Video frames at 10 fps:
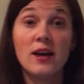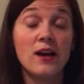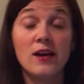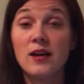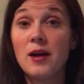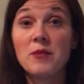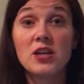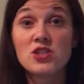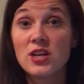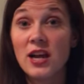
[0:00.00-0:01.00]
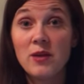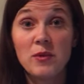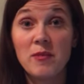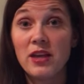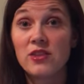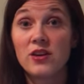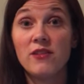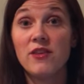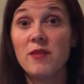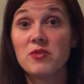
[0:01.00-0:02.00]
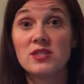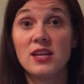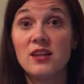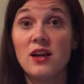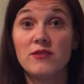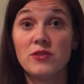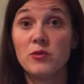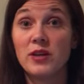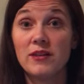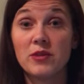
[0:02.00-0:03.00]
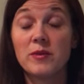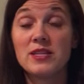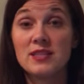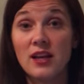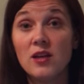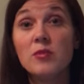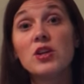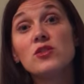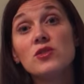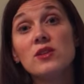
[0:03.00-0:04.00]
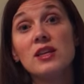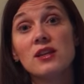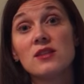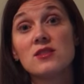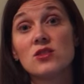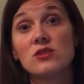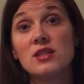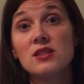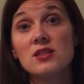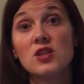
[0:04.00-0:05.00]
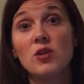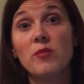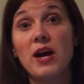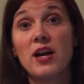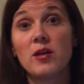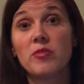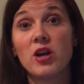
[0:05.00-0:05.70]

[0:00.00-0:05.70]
I'm not shy. We make 35% off of whatever we sell, but you do need a consultant to buy our